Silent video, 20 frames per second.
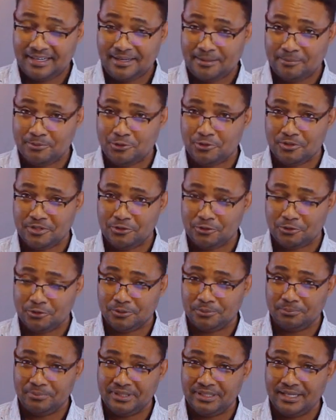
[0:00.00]
I'm sure you
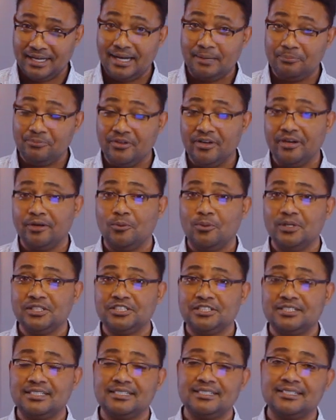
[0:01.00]
could be up there
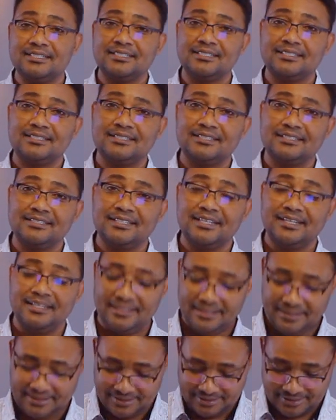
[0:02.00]
watching us
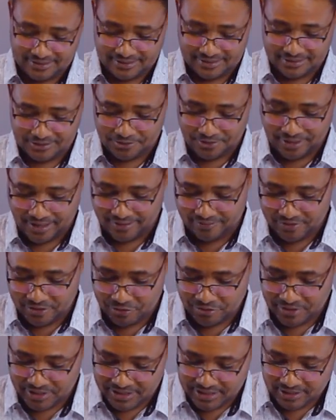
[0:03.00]
and you
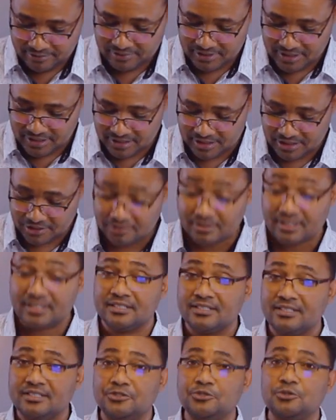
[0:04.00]
haven't received Jesus
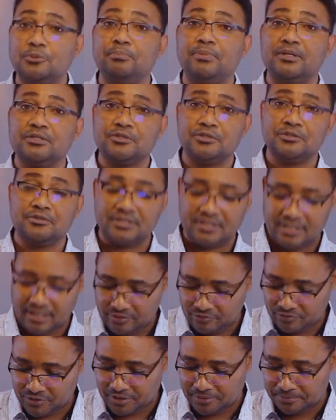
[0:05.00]
Christ as your personal
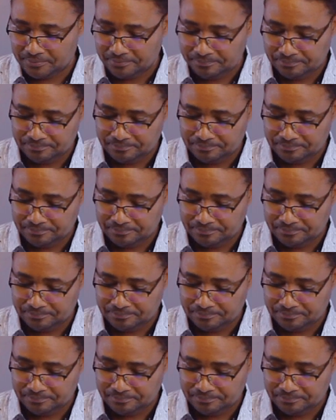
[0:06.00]
Savior.